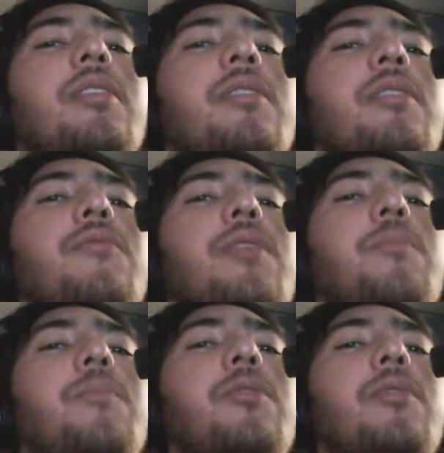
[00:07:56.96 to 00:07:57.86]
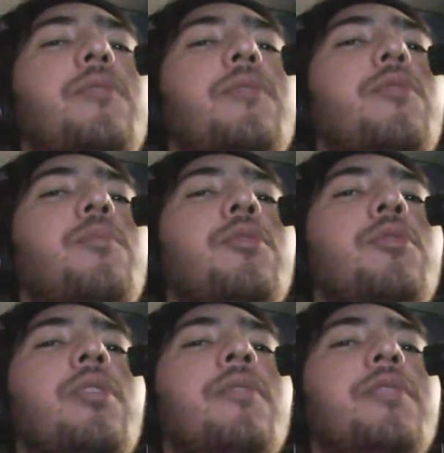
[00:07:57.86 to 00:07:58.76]
If we
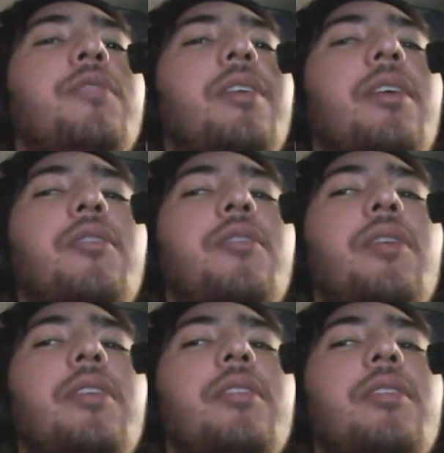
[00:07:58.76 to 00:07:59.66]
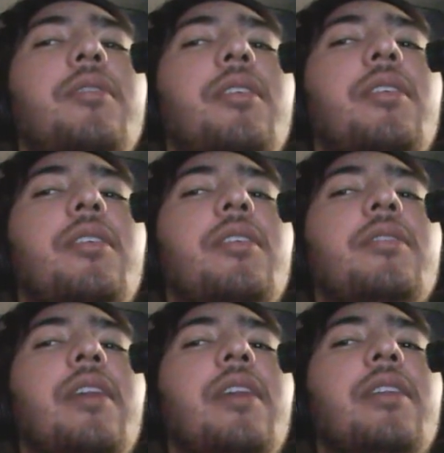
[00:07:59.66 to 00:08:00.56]
put off the EQ8, it
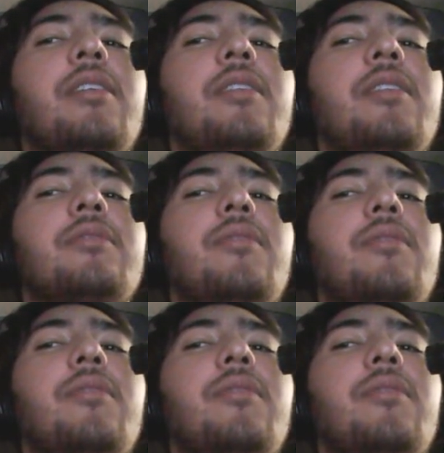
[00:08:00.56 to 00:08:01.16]
is like this, so